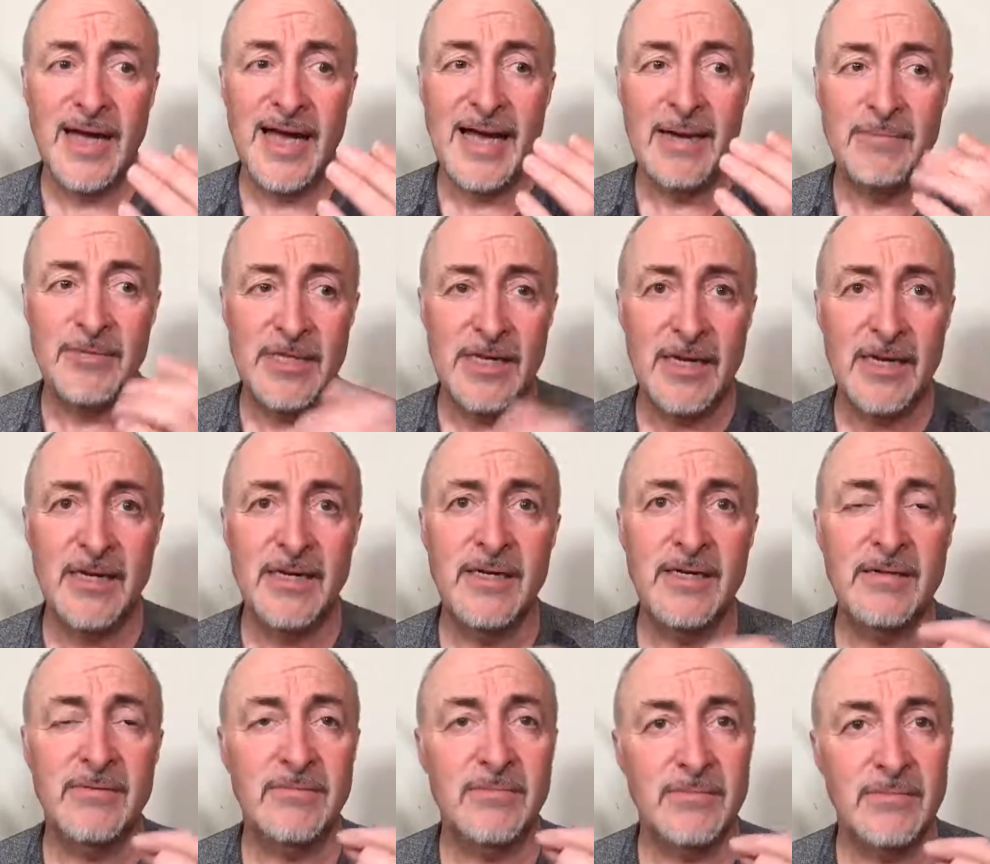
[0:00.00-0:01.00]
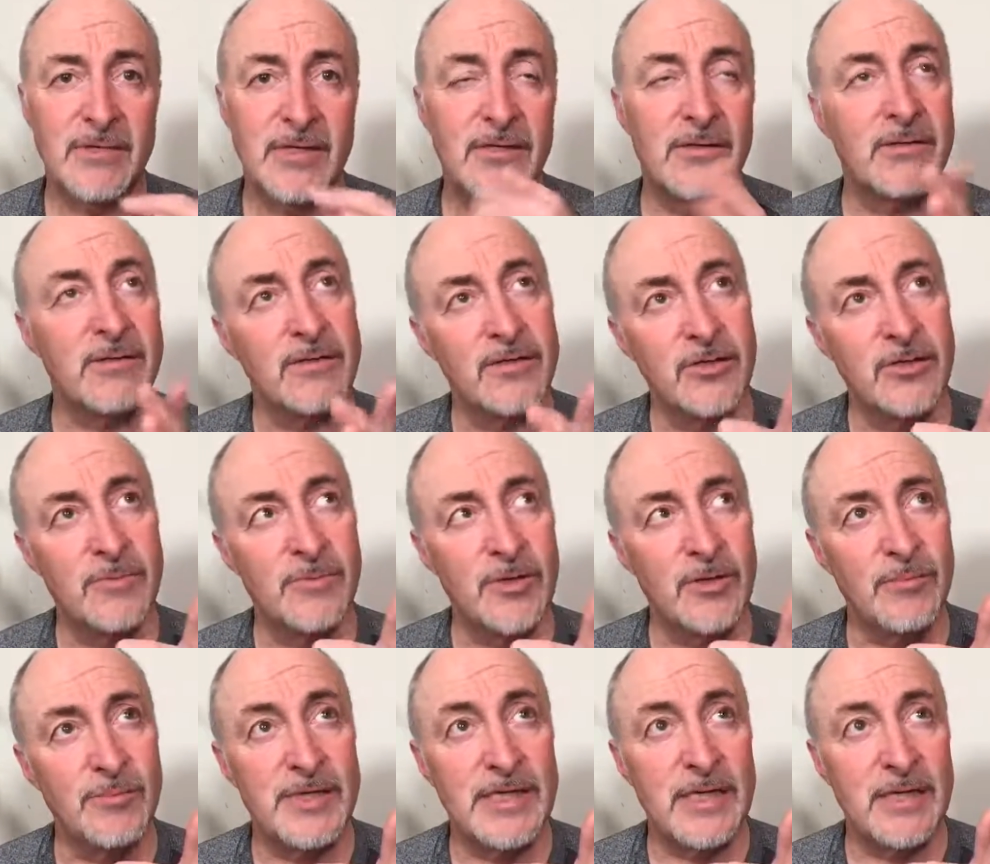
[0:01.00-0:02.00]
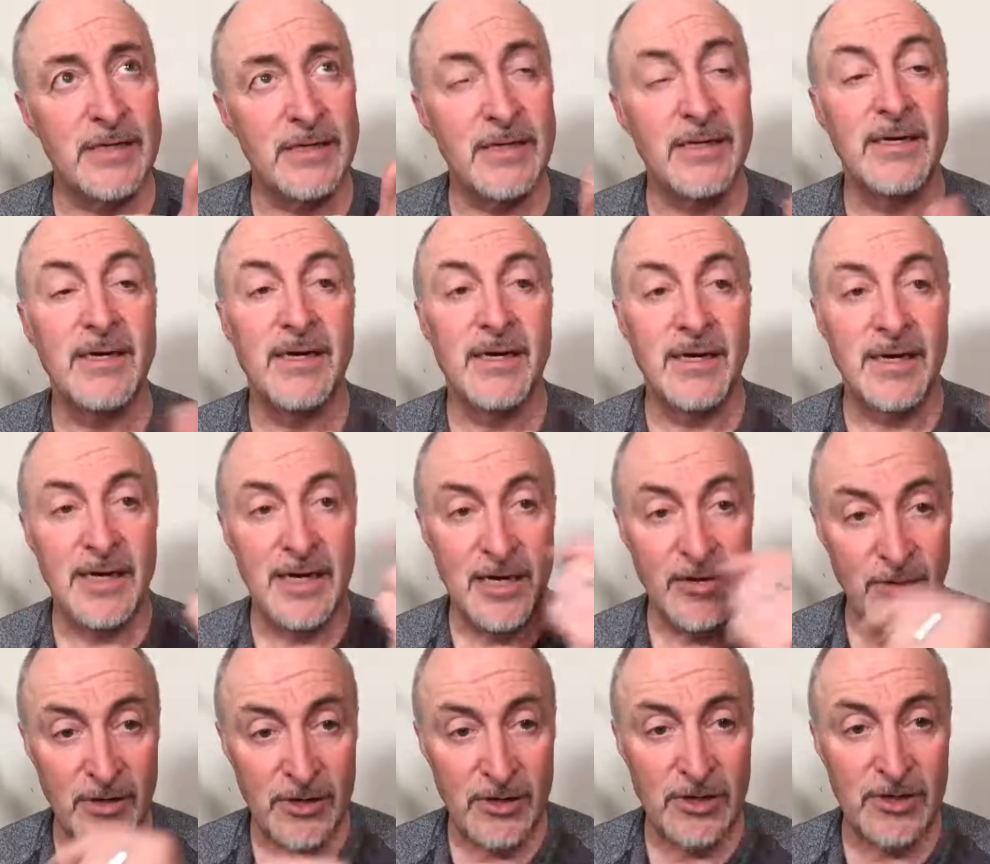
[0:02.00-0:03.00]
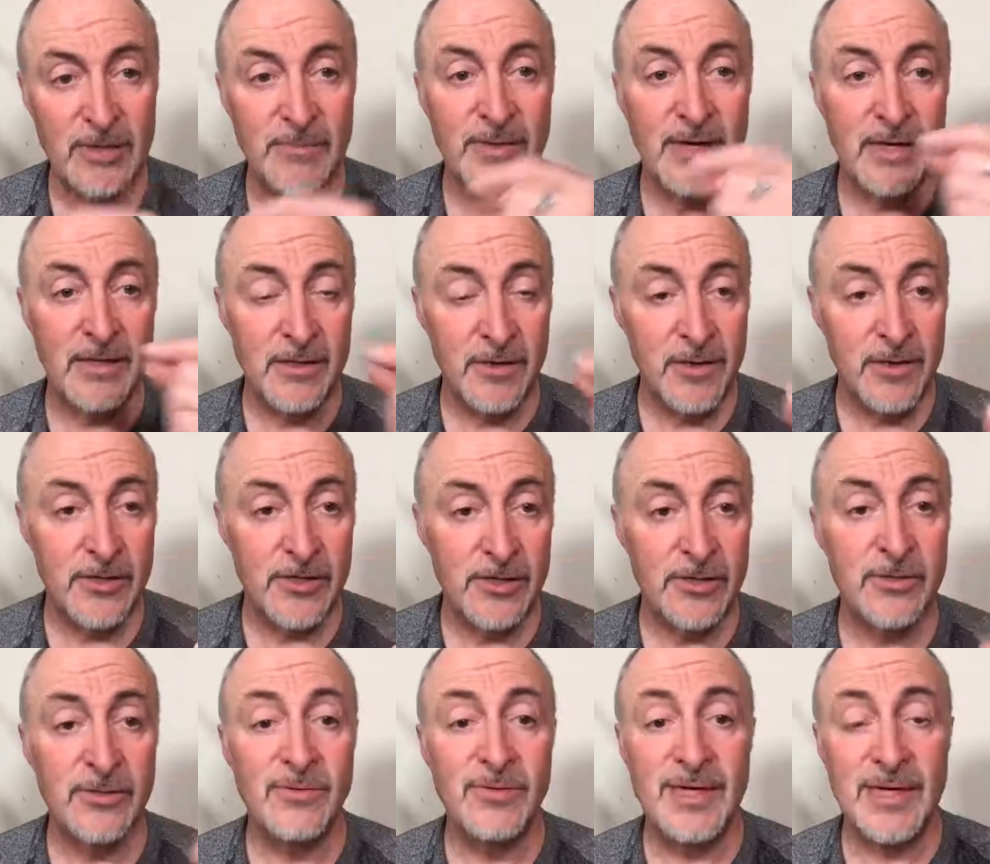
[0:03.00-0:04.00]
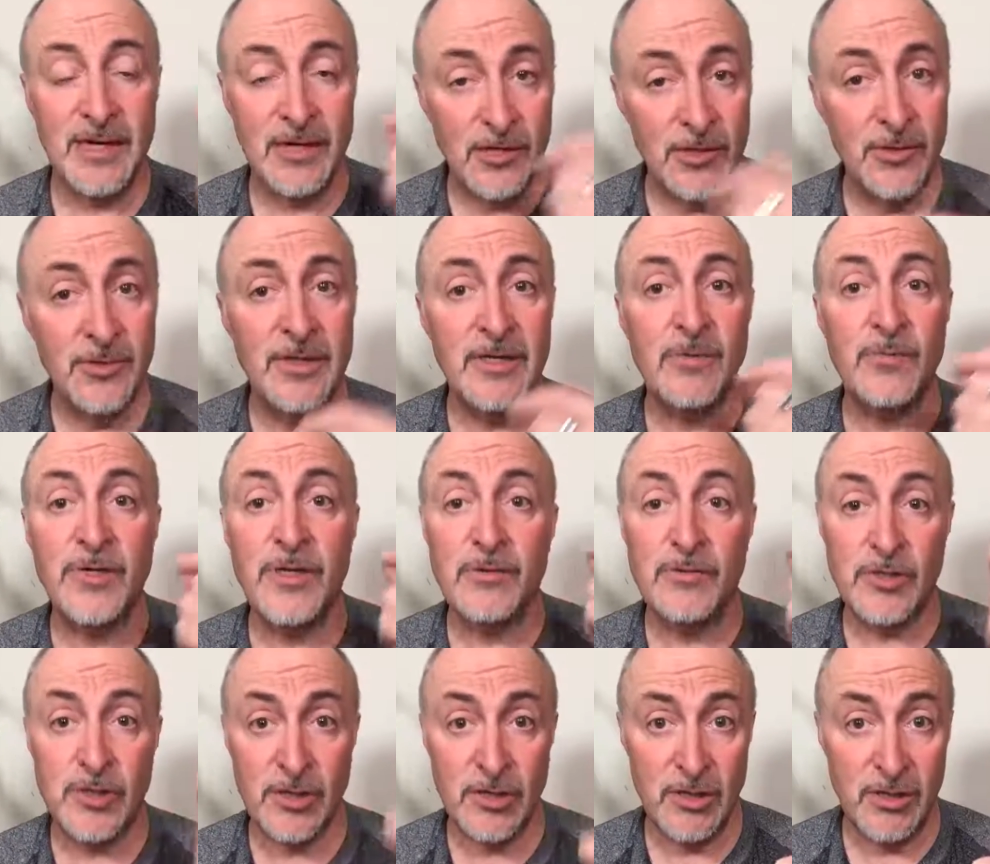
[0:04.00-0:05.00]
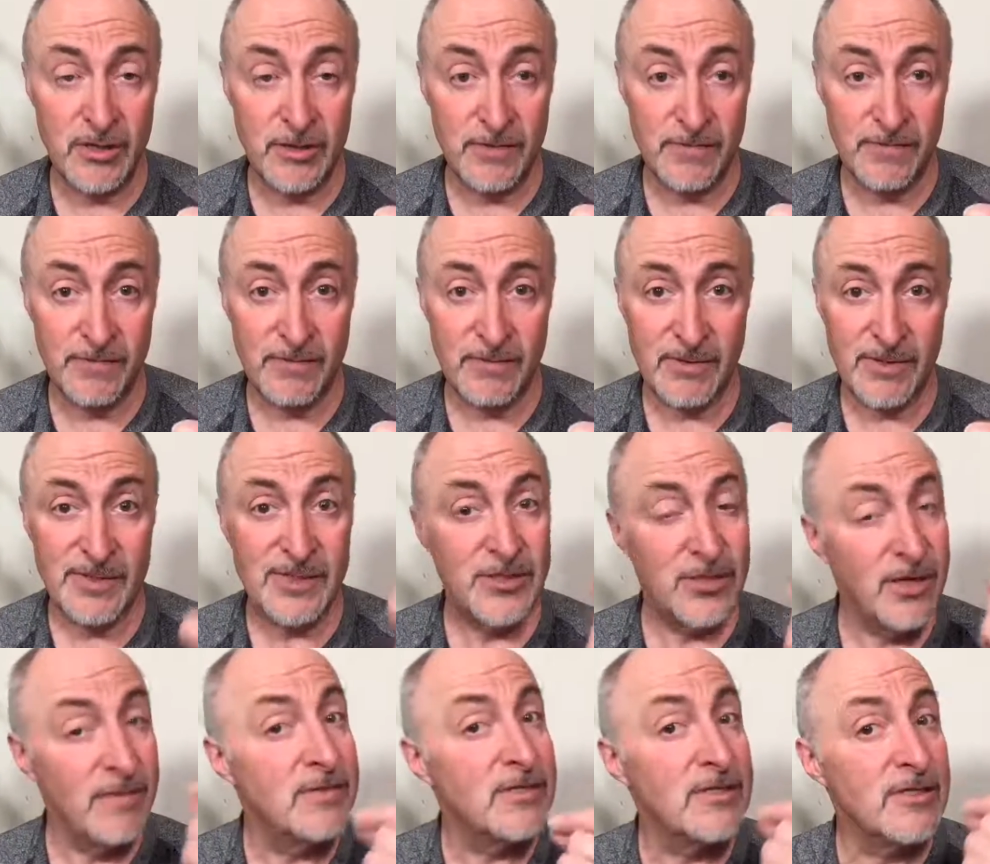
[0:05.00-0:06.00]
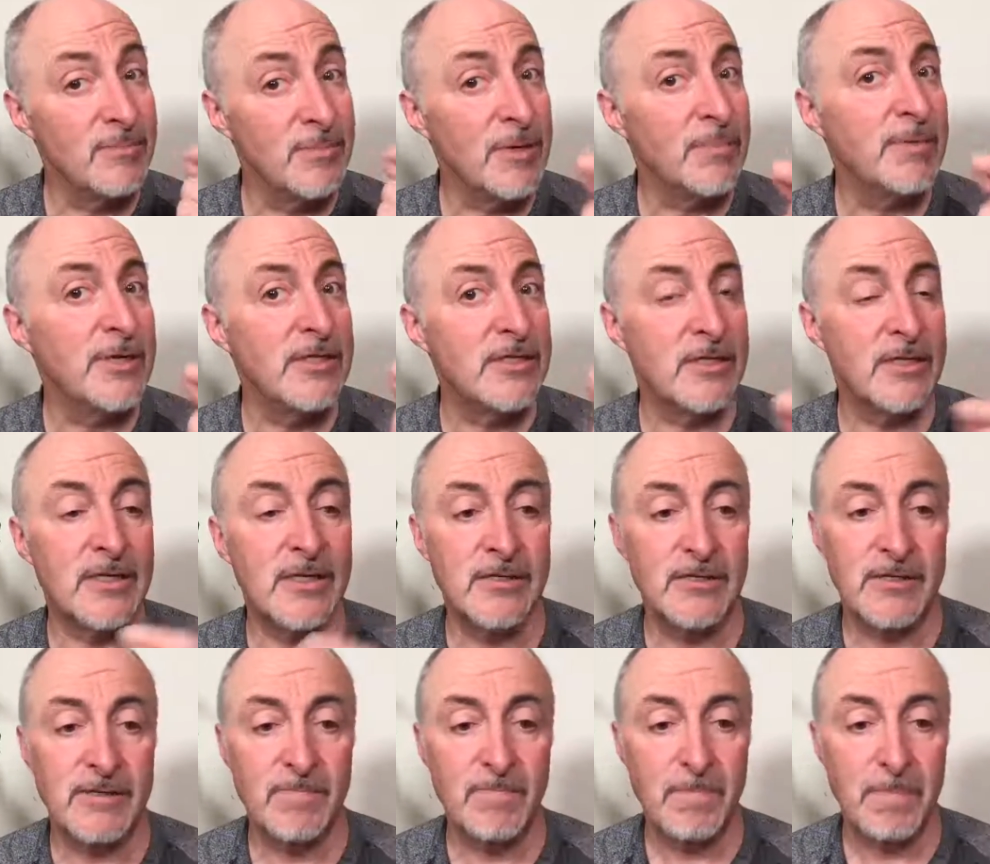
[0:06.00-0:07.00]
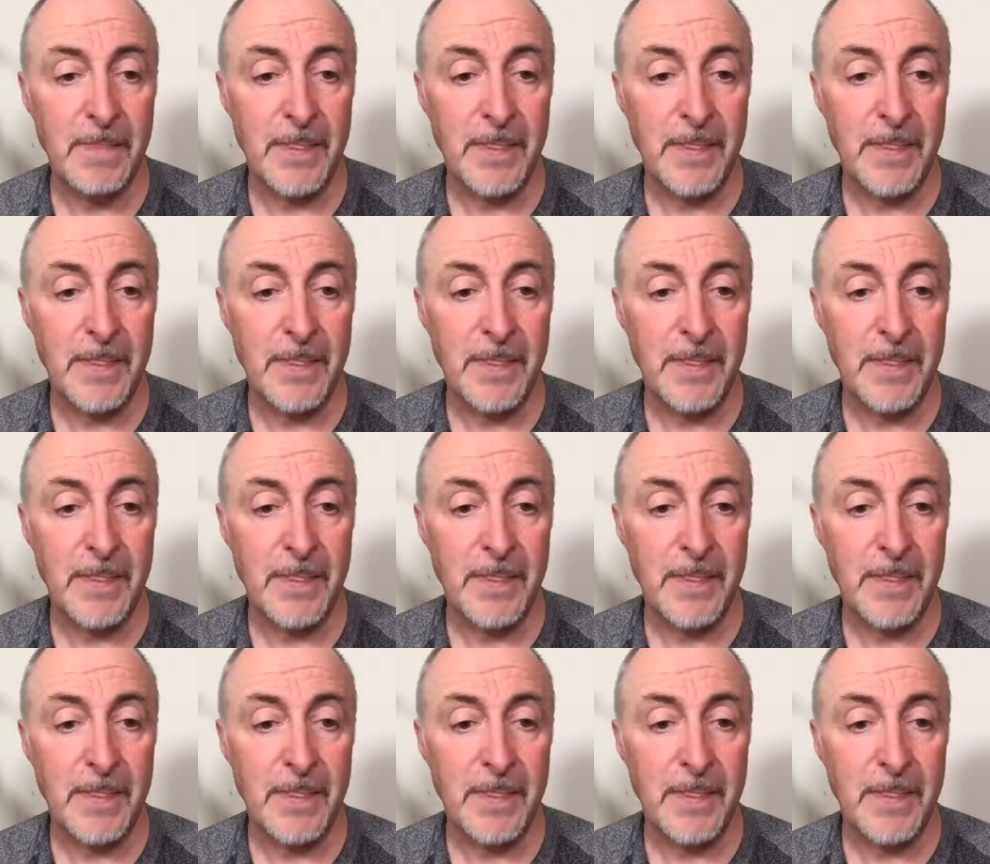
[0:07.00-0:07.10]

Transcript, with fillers: and particularly, no, excuse me, not particularly, in relationship, other areas too, including where you serve, because service is a big piece of this